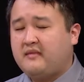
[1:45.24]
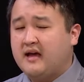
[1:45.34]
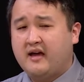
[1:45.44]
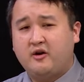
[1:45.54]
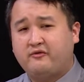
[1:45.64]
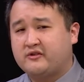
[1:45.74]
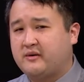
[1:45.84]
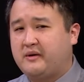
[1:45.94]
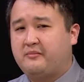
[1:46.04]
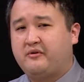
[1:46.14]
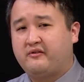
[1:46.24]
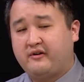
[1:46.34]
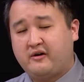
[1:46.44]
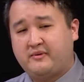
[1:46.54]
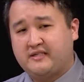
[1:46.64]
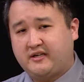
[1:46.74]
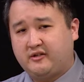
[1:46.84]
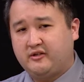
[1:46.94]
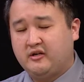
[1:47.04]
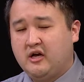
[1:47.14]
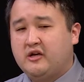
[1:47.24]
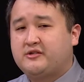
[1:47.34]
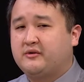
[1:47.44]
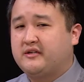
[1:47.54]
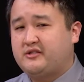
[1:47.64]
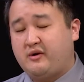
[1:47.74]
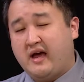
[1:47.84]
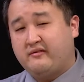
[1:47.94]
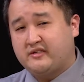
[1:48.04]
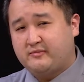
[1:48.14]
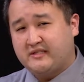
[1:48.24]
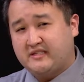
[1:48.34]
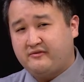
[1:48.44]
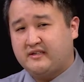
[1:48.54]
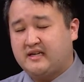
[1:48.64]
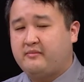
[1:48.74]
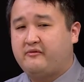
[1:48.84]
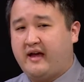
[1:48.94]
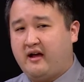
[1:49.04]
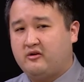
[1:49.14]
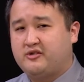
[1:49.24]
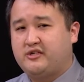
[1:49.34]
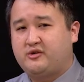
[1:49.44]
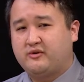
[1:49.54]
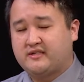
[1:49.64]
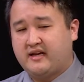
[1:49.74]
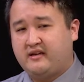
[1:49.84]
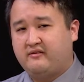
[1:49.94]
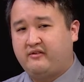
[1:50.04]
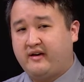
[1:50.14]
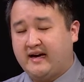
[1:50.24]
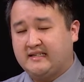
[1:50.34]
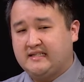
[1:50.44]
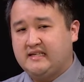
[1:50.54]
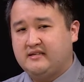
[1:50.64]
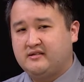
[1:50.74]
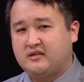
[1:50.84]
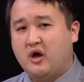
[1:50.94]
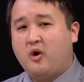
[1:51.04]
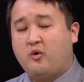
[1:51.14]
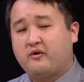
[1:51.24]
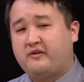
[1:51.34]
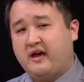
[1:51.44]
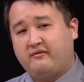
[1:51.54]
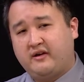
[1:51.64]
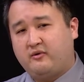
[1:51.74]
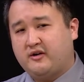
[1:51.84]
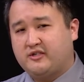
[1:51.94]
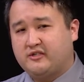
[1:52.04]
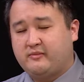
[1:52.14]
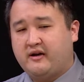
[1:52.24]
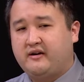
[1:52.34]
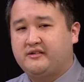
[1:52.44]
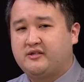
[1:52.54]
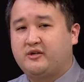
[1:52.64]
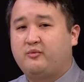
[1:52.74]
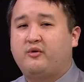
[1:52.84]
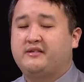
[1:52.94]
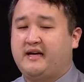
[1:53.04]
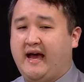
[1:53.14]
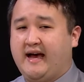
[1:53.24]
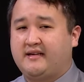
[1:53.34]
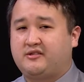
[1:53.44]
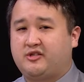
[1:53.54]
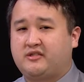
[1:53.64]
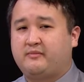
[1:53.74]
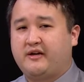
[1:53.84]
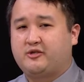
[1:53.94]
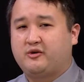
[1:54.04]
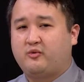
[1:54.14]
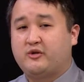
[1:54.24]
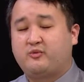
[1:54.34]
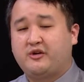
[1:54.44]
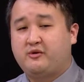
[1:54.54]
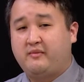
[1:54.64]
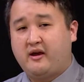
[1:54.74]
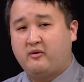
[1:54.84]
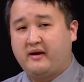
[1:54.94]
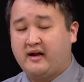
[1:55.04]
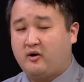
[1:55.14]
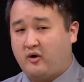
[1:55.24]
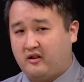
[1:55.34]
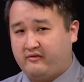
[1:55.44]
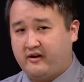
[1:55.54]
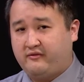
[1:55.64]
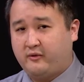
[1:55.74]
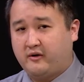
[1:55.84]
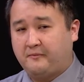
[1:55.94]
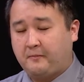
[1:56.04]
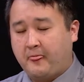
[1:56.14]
I know for some people they're very particular, so unless you have a specific type of allergy towards any of the vaccines, or if you have any questions about it, it's a good one to ask just to make sure which one you may or may not qualify for.